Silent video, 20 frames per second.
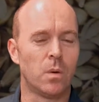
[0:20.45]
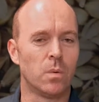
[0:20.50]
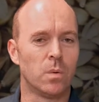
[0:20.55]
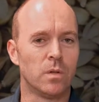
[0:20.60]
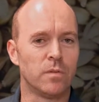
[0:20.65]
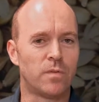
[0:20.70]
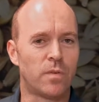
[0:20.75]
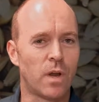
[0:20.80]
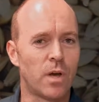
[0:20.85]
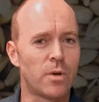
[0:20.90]

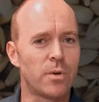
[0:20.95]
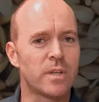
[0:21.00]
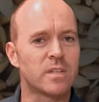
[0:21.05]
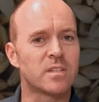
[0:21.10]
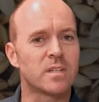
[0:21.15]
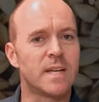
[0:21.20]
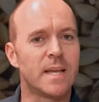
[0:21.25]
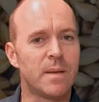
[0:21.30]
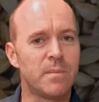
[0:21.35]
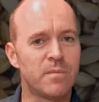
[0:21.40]
Well, Flow
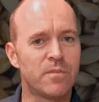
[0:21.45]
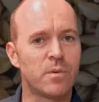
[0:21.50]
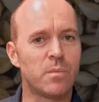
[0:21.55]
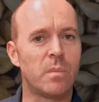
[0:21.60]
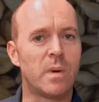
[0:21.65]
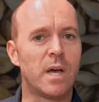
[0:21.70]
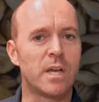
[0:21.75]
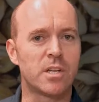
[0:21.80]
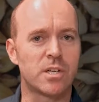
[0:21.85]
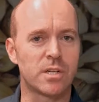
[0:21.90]
is an
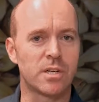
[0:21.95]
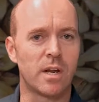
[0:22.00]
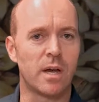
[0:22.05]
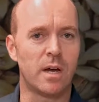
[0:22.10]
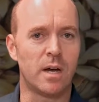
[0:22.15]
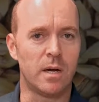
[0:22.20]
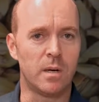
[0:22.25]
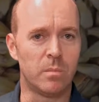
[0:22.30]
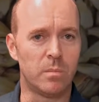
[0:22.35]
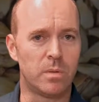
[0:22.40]
information
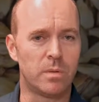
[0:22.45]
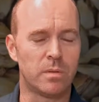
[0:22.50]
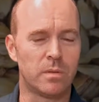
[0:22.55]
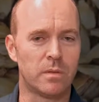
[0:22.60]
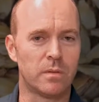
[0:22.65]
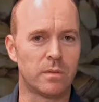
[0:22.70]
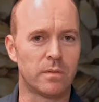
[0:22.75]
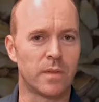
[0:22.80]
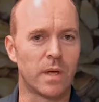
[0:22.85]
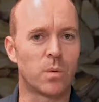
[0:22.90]
hub
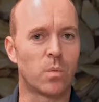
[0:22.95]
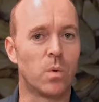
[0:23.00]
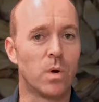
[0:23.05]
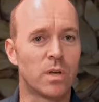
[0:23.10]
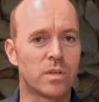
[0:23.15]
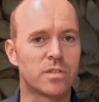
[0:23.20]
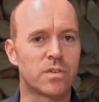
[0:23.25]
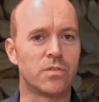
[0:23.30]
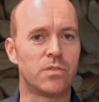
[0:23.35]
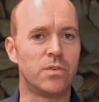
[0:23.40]
that
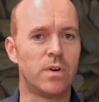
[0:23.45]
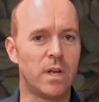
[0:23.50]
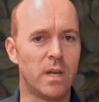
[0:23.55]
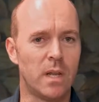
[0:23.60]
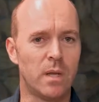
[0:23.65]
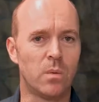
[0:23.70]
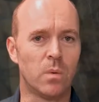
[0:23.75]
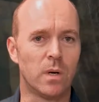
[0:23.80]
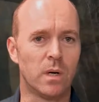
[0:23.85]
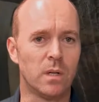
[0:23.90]
works
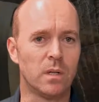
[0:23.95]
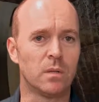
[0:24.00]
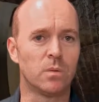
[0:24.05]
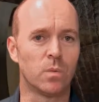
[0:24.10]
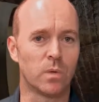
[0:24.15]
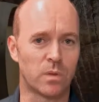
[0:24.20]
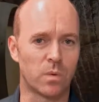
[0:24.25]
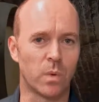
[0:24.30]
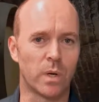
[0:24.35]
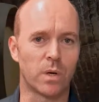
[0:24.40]
really well
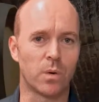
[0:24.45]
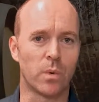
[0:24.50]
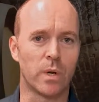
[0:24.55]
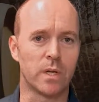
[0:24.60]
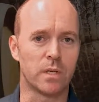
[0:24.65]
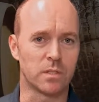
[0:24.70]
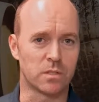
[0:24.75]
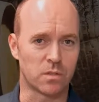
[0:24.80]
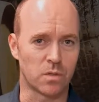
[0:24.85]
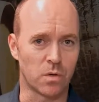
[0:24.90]
with
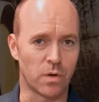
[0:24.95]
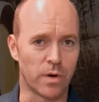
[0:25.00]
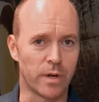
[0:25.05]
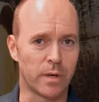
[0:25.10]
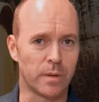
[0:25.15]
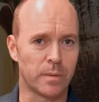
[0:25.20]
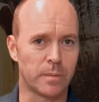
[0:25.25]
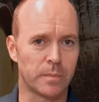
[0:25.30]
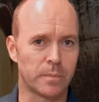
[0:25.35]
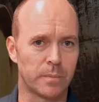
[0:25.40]
Wonderware
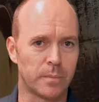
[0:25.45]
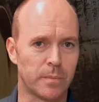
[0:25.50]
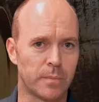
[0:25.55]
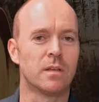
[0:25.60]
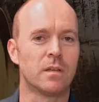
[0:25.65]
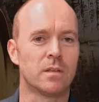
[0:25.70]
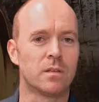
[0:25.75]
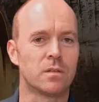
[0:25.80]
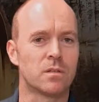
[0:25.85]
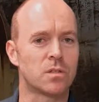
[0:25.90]
Historian.
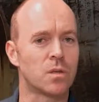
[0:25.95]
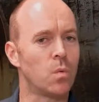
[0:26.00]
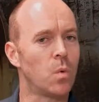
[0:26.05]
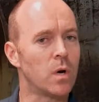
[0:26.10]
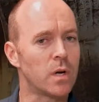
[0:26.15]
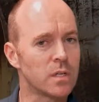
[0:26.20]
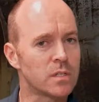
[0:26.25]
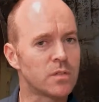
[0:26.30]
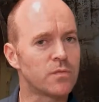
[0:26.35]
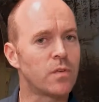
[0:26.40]
So
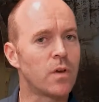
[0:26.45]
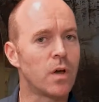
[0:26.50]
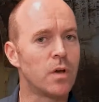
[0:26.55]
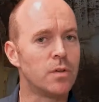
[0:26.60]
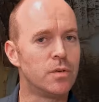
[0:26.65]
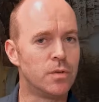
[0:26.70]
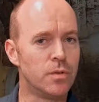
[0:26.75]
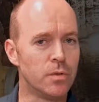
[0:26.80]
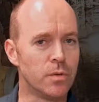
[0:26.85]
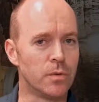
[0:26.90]
what does
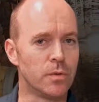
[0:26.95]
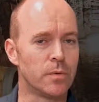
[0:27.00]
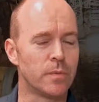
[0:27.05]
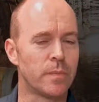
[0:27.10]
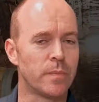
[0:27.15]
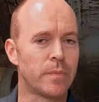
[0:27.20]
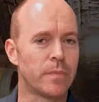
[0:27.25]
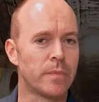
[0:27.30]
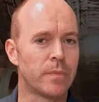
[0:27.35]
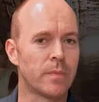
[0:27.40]
Flow do?
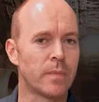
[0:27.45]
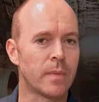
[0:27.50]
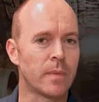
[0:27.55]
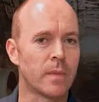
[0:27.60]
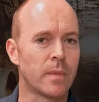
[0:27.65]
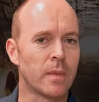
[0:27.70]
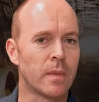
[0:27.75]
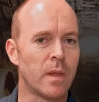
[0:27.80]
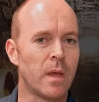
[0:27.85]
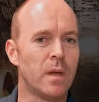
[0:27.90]

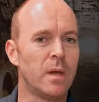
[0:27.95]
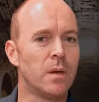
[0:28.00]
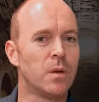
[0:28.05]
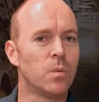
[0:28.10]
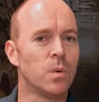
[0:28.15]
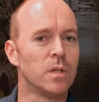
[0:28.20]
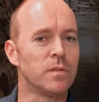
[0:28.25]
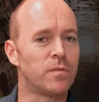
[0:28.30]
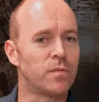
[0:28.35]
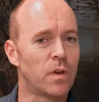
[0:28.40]

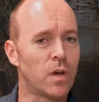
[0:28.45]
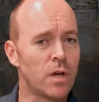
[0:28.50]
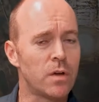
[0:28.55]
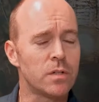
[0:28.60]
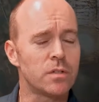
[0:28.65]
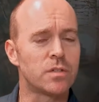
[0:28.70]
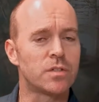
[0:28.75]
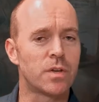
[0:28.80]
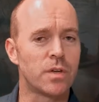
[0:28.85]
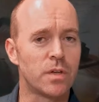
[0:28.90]
Well,
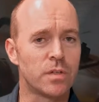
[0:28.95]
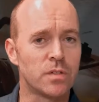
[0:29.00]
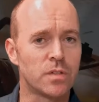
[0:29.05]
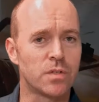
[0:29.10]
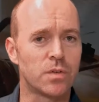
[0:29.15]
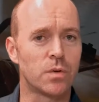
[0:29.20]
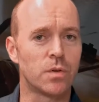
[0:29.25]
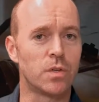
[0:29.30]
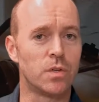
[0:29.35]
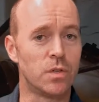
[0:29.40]
Flow
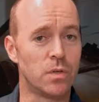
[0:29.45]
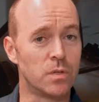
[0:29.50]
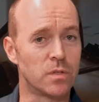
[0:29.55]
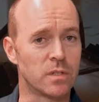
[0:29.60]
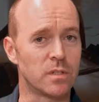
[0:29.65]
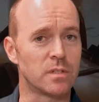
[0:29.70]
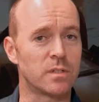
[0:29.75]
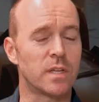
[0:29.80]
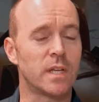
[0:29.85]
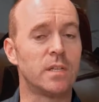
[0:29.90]
turns your
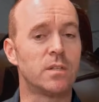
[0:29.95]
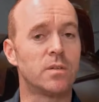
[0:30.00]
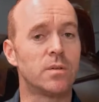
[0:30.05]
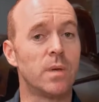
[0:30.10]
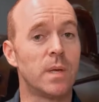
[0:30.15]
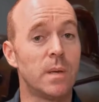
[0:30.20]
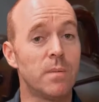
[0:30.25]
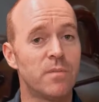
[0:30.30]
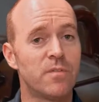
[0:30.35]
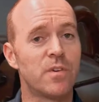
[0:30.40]
users
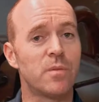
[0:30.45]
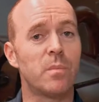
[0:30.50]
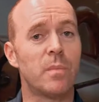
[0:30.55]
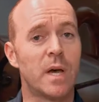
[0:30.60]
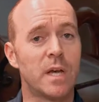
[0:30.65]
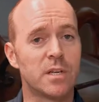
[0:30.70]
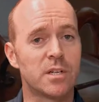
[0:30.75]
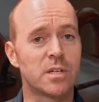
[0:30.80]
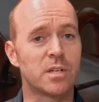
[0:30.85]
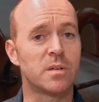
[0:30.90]
into
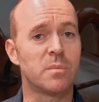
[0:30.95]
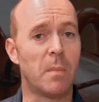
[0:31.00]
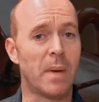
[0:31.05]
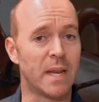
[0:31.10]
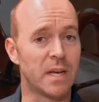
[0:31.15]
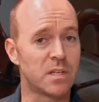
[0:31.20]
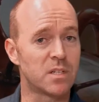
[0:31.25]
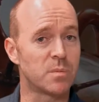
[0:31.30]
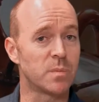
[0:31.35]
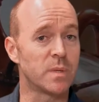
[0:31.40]
information
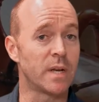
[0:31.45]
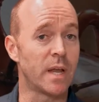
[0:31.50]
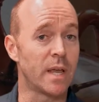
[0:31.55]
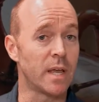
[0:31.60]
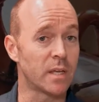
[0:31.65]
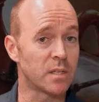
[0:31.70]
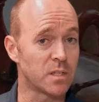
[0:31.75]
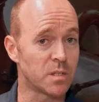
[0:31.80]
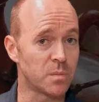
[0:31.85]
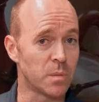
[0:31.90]
management
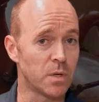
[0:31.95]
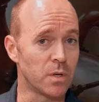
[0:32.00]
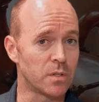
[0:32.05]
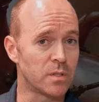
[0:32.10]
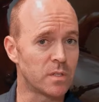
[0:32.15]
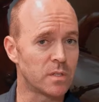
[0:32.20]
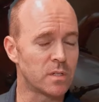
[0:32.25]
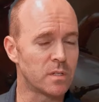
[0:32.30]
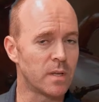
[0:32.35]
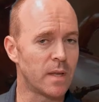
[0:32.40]

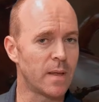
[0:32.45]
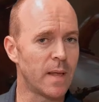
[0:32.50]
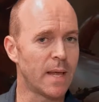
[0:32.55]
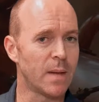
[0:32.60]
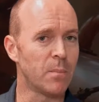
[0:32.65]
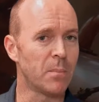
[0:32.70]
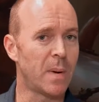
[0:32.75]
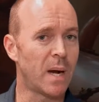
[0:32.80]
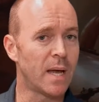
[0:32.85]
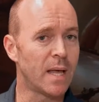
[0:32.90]
experts
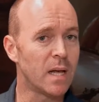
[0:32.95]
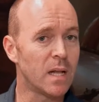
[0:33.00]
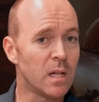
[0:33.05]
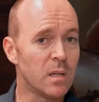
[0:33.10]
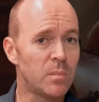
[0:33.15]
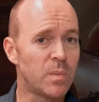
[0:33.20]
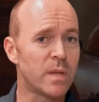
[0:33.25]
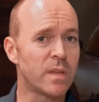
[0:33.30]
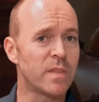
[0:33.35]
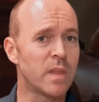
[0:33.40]
by
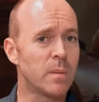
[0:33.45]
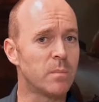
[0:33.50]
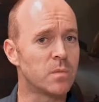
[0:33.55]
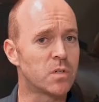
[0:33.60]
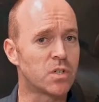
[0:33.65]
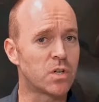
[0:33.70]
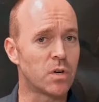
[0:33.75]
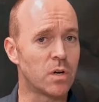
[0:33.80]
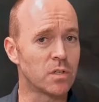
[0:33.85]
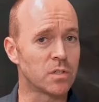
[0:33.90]
helping them
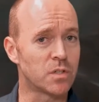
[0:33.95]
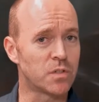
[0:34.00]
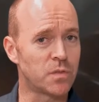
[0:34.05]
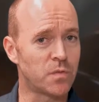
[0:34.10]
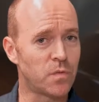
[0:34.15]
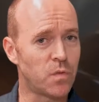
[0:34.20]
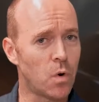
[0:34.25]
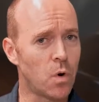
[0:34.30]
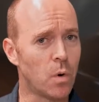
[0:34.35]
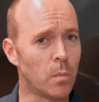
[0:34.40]

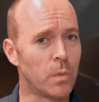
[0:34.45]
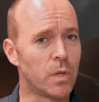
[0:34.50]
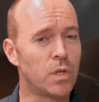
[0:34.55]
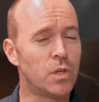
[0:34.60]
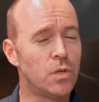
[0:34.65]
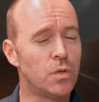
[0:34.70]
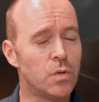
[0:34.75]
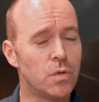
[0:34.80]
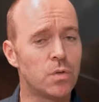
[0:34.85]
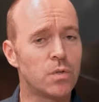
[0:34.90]
transform
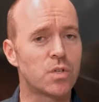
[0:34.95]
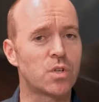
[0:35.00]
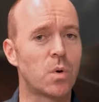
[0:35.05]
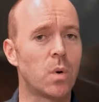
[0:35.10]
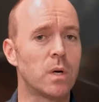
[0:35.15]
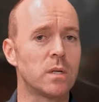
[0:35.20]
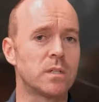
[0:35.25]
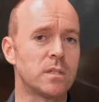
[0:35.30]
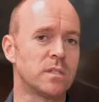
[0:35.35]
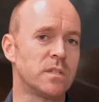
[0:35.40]
huge
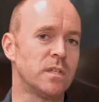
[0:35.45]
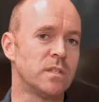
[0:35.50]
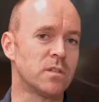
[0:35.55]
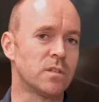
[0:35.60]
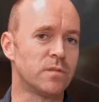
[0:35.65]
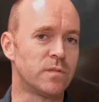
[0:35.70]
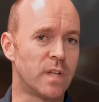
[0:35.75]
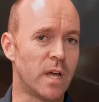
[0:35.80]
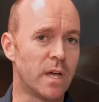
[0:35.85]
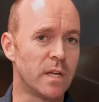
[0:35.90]
quantities
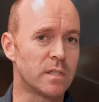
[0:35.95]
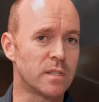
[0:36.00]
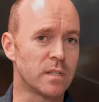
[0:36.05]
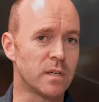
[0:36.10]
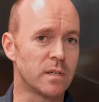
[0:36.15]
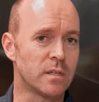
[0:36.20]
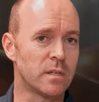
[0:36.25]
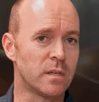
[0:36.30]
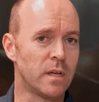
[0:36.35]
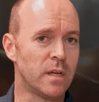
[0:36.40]
of
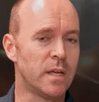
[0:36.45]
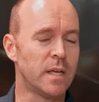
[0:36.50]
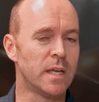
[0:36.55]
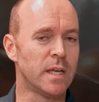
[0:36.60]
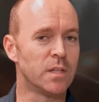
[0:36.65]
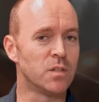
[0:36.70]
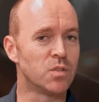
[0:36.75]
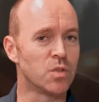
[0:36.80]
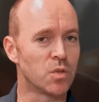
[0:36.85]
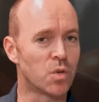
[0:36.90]
data
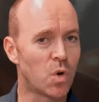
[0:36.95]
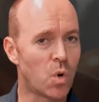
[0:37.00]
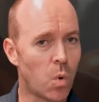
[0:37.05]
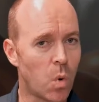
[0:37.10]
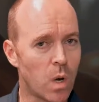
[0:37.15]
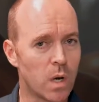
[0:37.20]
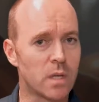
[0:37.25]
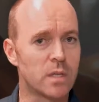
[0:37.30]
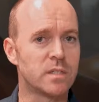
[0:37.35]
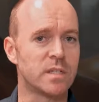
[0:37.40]
into
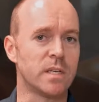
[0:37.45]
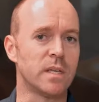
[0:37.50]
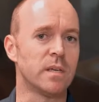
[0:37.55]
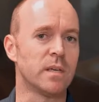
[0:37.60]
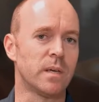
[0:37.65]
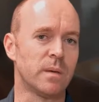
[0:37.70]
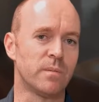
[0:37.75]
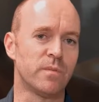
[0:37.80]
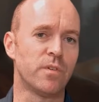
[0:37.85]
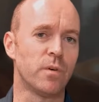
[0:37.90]
quality
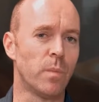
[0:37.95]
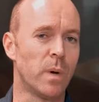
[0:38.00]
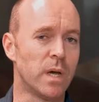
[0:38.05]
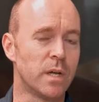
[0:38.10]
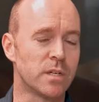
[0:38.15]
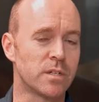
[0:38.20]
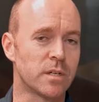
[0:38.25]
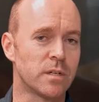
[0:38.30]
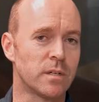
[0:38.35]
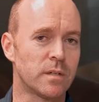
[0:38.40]

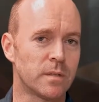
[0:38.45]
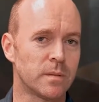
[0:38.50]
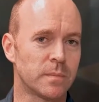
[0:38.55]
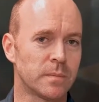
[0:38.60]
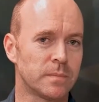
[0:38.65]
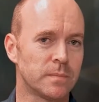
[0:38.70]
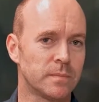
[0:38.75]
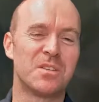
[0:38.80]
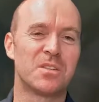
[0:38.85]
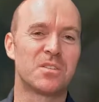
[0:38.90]
information.
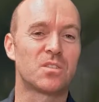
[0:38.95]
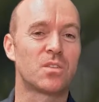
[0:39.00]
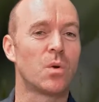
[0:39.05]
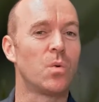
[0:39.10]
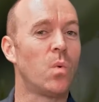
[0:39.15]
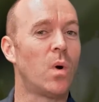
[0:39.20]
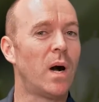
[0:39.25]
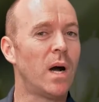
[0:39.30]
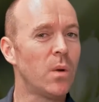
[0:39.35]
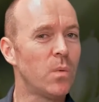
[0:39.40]
So
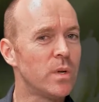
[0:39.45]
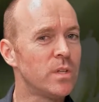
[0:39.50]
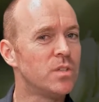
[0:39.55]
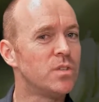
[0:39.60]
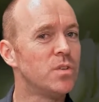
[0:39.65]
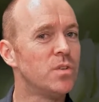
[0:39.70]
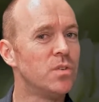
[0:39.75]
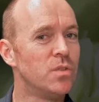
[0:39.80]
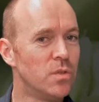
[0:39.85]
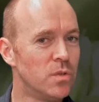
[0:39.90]
why would
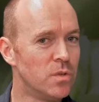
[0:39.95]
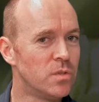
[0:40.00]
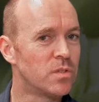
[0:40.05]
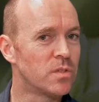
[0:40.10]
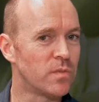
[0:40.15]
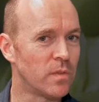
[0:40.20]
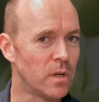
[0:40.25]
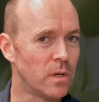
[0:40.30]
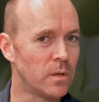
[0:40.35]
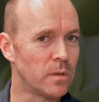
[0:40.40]
you use
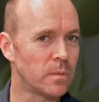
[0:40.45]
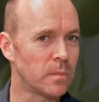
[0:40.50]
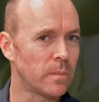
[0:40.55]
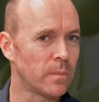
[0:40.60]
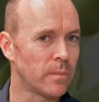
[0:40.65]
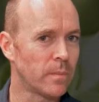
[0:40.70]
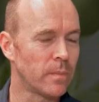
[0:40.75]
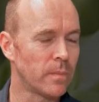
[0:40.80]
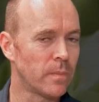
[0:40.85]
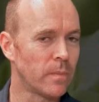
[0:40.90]
Flow?
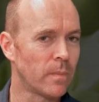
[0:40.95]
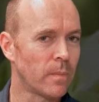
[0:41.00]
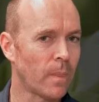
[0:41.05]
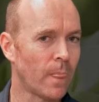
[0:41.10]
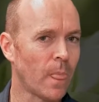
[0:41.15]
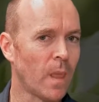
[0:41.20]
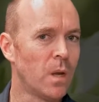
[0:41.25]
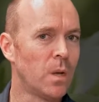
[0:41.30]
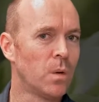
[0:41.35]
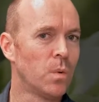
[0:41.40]

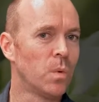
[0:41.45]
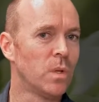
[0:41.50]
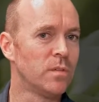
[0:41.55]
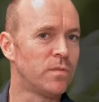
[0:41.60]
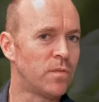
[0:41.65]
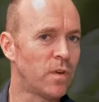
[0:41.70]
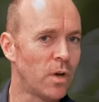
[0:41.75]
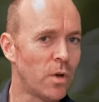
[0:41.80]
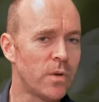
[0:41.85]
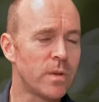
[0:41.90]
Well,
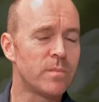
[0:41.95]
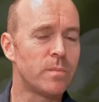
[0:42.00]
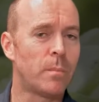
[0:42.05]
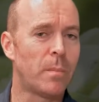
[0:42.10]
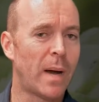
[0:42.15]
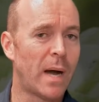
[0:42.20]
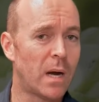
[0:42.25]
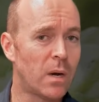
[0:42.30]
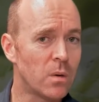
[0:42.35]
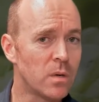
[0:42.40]
Flow
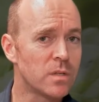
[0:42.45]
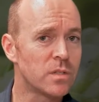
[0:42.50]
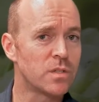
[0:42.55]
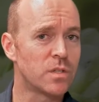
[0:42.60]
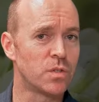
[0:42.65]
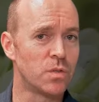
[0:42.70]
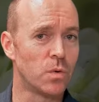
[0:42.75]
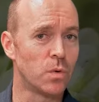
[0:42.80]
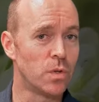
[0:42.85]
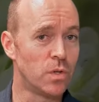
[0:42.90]

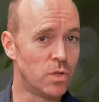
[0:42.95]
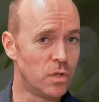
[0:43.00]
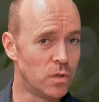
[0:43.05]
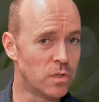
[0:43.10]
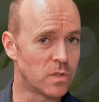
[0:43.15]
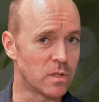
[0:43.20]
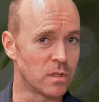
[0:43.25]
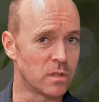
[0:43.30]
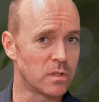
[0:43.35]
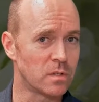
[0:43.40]
empowers your
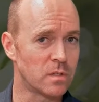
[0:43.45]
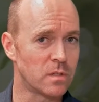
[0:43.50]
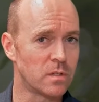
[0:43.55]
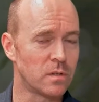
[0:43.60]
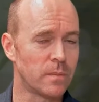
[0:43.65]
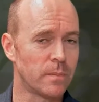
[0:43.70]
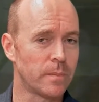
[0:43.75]
users